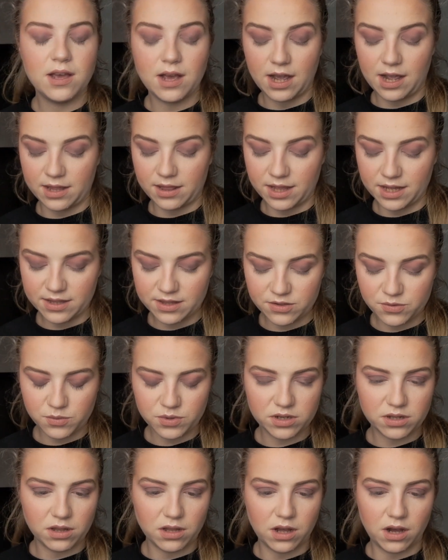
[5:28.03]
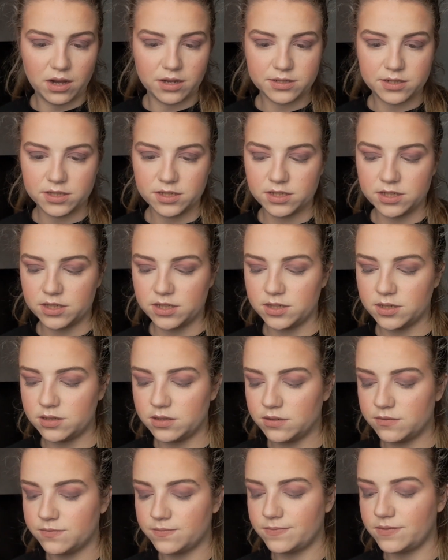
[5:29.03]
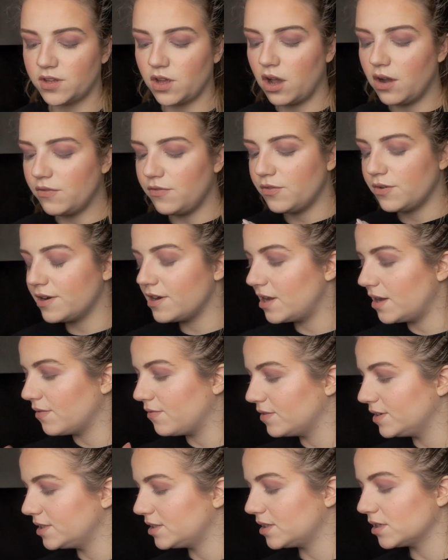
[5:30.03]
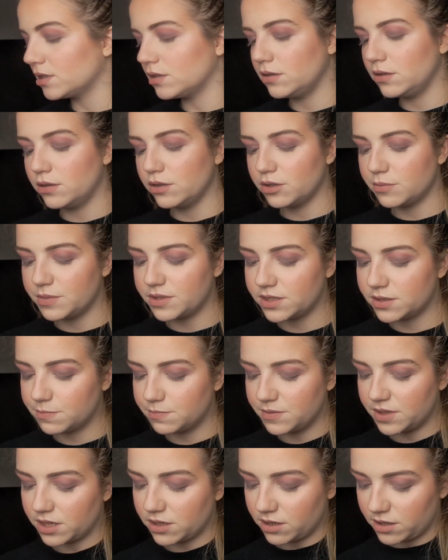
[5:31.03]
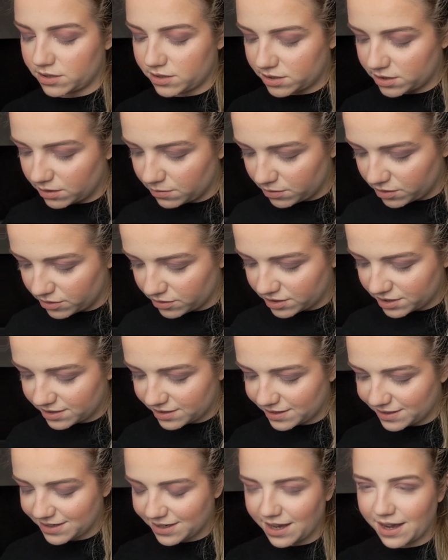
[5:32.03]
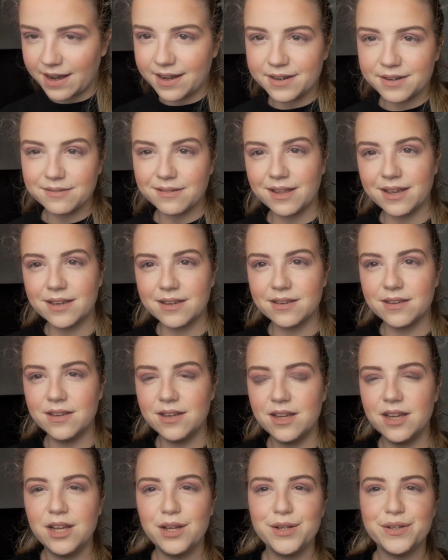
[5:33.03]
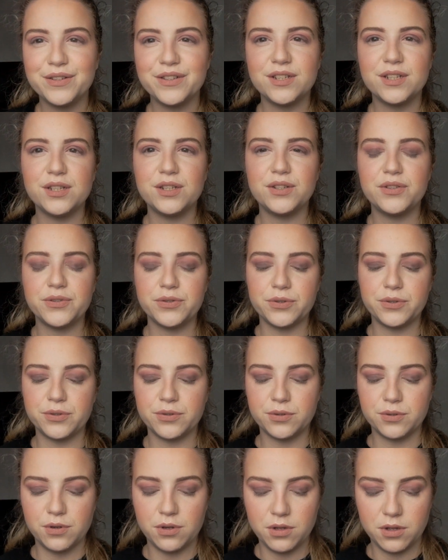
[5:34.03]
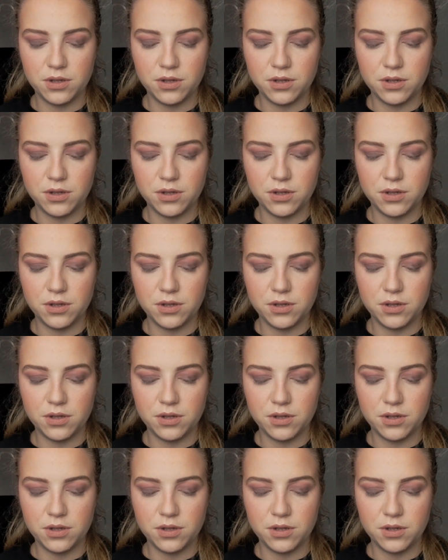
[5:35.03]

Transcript: I like this one a lot. Not for every single look, but because some looks can kind of like tend to